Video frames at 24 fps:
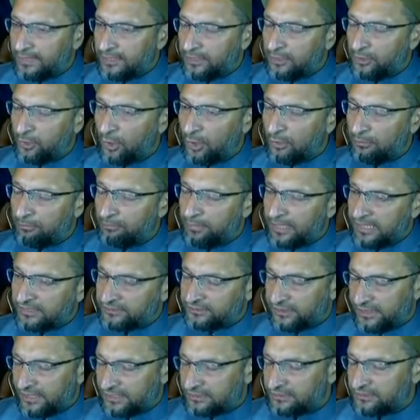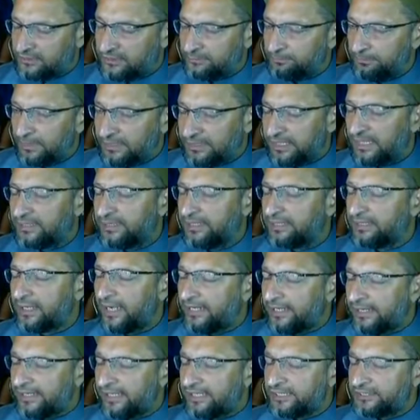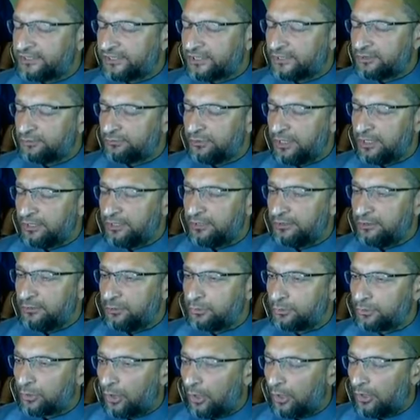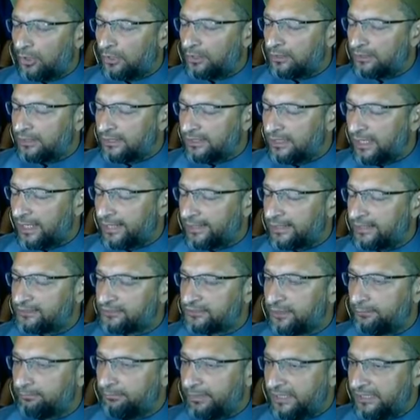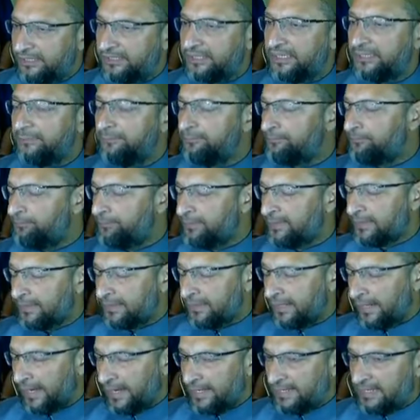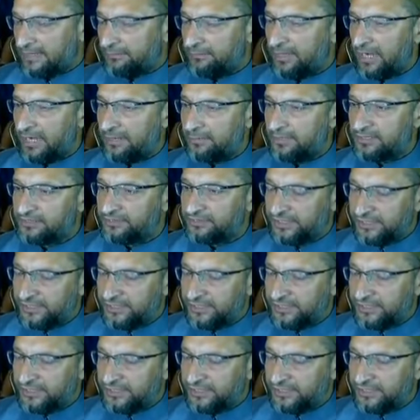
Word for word: your baseless, pathetic allegations wherein you called TRS a B team and MIM a